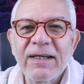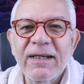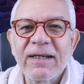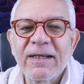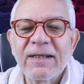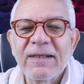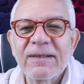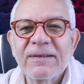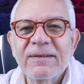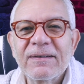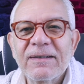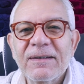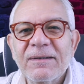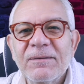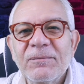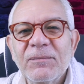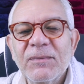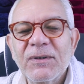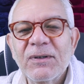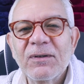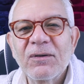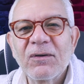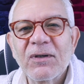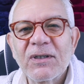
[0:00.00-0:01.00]
and
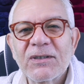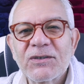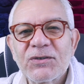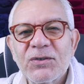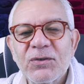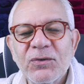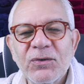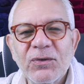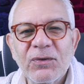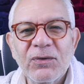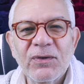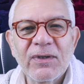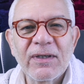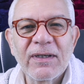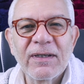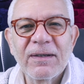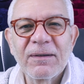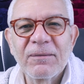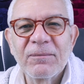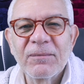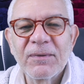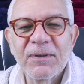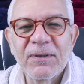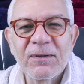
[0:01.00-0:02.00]
I'll show you the,
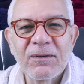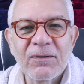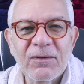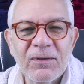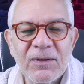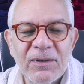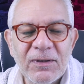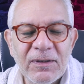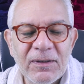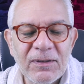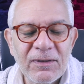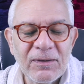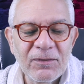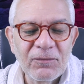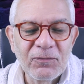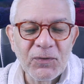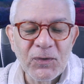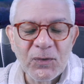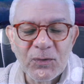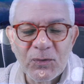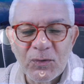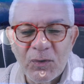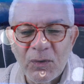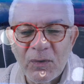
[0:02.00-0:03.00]
in the
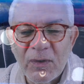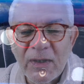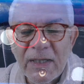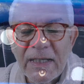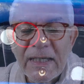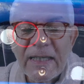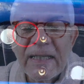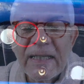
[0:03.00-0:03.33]
photo.